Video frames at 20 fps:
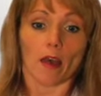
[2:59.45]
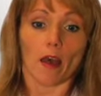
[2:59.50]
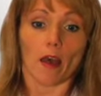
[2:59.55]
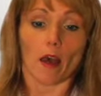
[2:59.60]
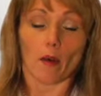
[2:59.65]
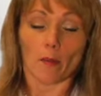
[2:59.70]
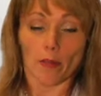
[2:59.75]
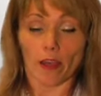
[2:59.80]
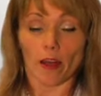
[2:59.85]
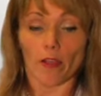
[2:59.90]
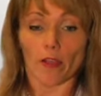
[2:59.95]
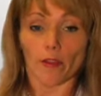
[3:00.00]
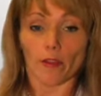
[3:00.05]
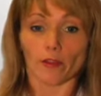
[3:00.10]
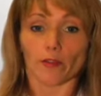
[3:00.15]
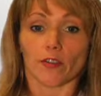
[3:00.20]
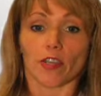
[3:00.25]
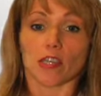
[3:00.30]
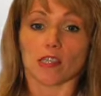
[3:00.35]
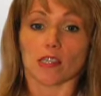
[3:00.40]
The
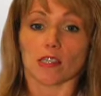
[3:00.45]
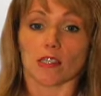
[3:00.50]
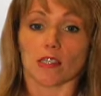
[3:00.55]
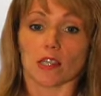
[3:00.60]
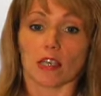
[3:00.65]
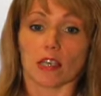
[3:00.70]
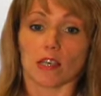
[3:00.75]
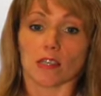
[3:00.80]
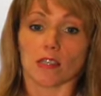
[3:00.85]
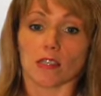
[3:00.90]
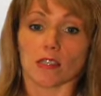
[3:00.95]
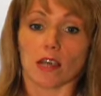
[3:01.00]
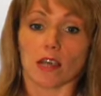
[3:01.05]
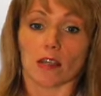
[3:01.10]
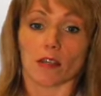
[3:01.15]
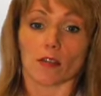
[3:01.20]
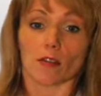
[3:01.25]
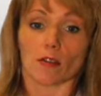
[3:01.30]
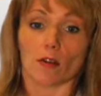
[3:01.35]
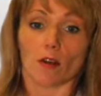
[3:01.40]
other reason is
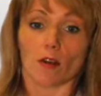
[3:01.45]
that